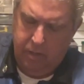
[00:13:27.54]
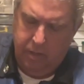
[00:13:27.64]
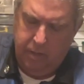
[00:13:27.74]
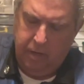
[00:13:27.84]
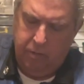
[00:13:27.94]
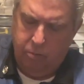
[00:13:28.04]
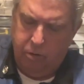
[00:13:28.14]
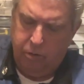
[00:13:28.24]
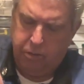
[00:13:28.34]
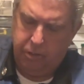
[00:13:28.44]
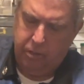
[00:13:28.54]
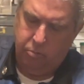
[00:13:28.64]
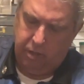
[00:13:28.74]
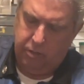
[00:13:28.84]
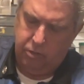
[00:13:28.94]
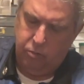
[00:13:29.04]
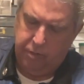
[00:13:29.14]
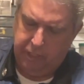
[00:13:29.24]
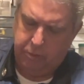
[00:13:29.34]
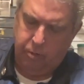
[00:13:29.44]
In other words, you want to do
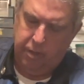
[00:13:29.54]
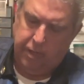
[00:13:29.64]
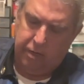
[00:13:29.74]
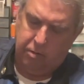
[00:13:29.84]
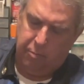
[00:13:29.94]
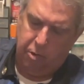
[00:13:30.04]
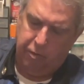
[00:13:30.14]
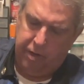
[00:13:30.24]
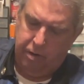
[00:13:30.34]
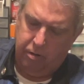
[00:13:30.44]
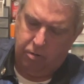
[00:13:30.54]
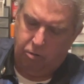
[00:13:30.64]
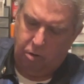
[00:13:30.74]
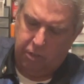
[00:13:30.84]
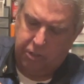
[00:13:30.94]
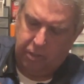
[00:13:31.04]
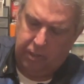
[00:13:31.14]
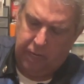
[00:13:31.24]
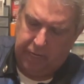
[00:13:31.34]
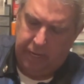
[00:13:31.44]
this one, then come over here across on
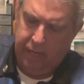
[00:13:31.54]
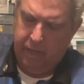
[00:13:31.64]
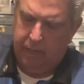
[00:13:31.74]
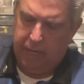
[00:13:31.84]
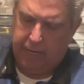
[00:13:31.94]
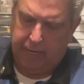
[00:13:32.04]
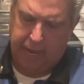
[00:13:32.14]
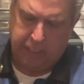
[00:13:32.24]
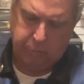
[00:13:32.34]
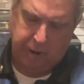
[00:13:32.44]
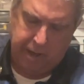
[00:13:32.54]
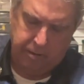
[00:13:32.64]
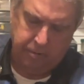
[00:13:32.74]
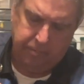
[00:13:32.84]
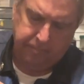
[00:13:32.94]
like an X pattern.